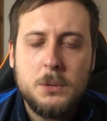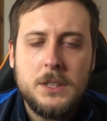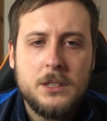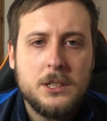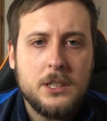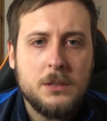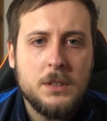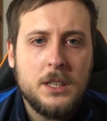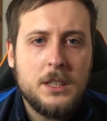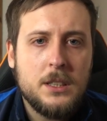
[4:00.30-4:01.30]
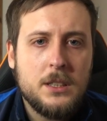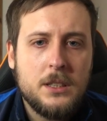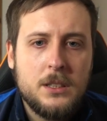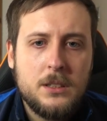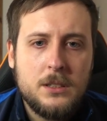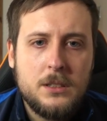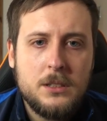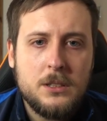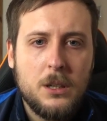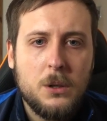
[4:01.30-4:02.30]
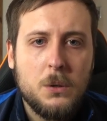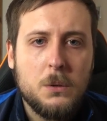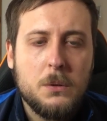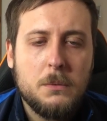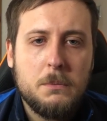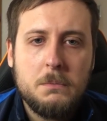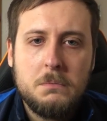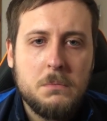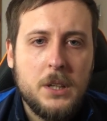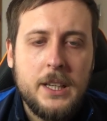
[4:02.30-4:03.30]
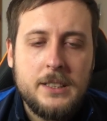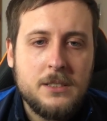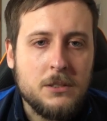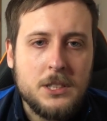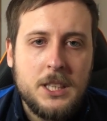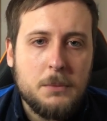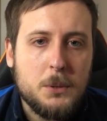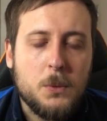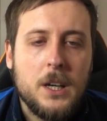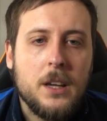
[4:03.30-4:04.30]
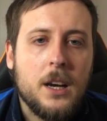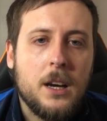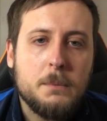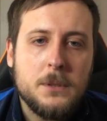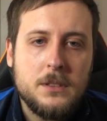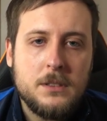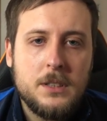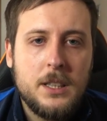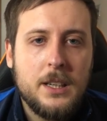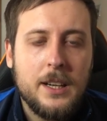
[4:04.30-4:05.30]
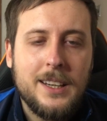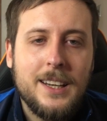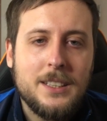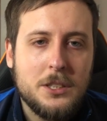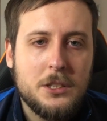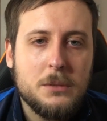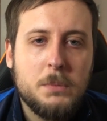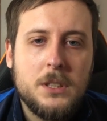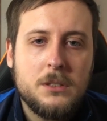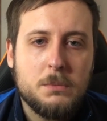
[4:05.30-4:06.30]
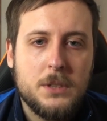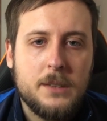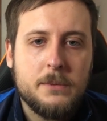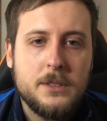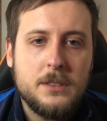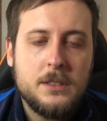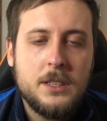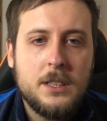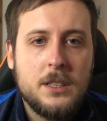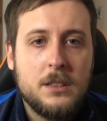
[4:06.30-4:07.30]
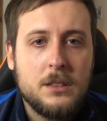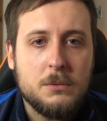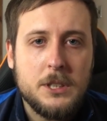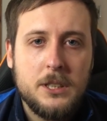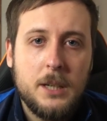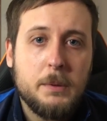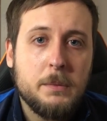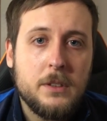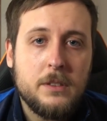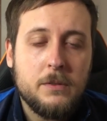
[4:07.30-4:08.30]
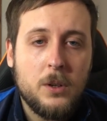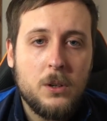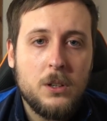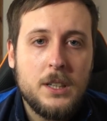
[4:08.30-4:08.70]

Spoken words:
the 2, so it's understandable why that happens. Again, it's just personal preference. The reason I prefer 4